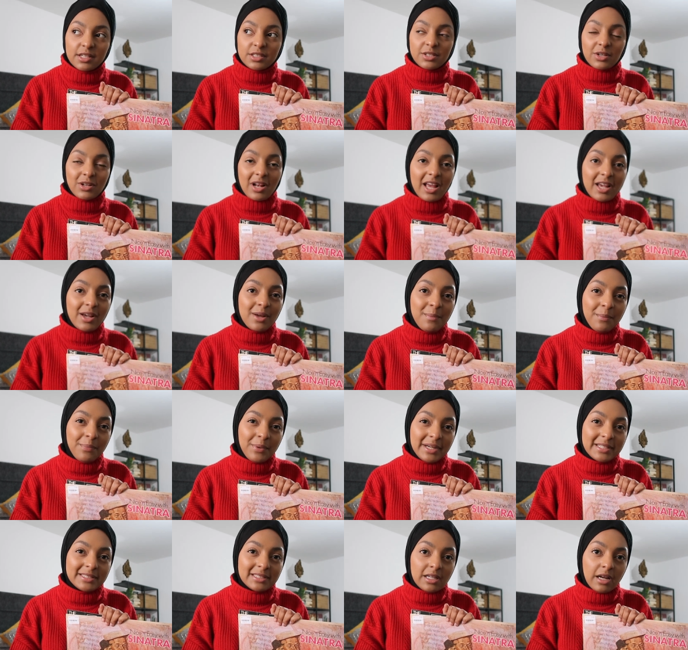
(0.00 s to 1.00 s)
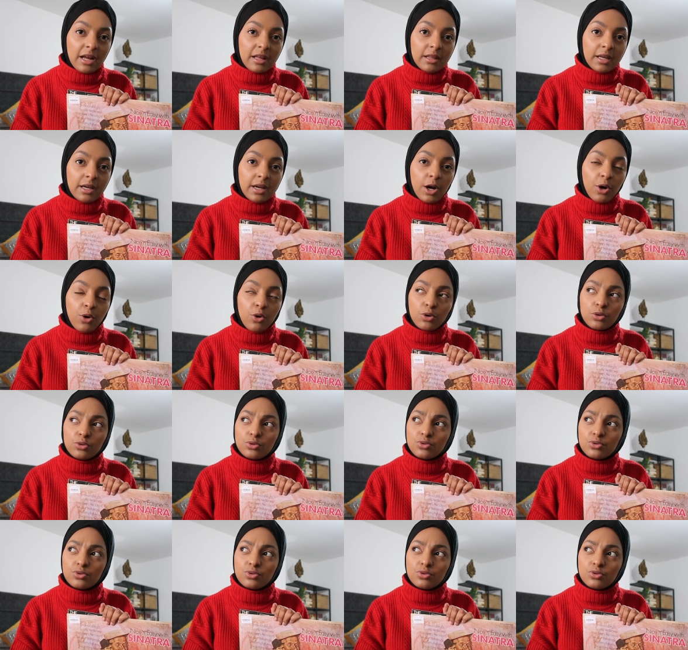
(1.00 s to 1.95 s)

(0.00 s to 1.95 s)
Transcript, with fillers: So like in Brixton, I think I got